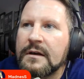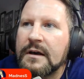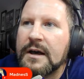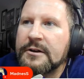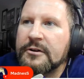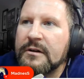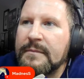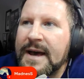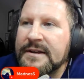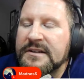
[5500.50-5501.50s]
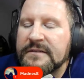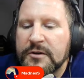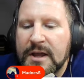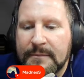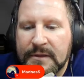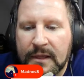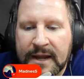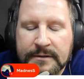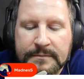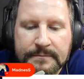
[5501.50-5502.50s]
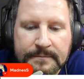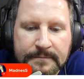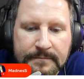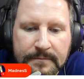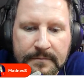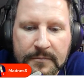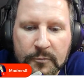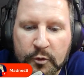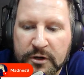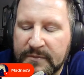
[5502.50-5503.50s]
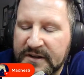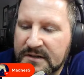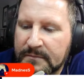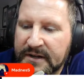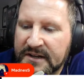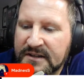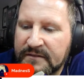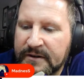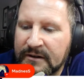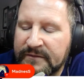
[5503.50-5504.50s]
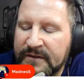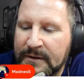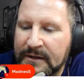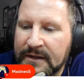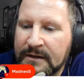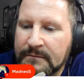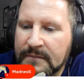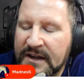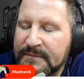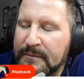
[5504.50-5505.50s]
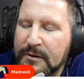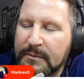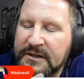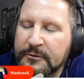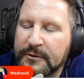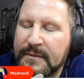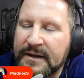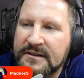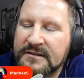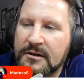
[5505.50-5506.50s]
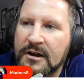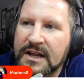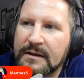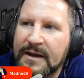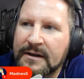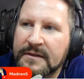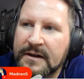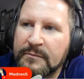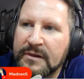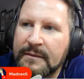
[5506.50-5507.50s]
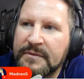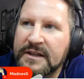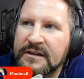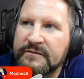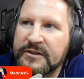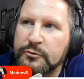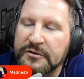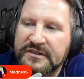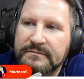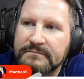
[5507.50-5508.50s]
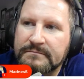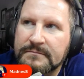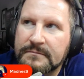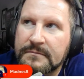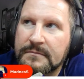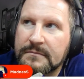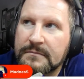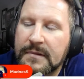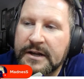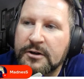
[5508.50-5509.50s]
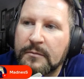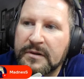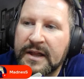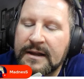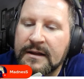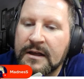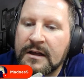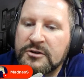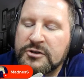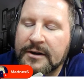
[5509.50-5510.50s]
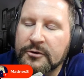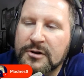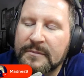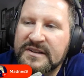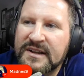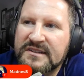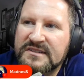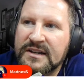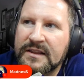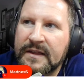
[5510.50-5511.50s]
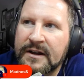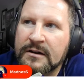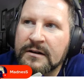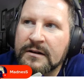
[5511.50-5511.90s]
I don't know, Madness, if you came in late or you missed it, but I said very vehemently, I spent probably 3 minutes talking about it, that I blame the individuals. I don't blame. Donald Trump is not sitting there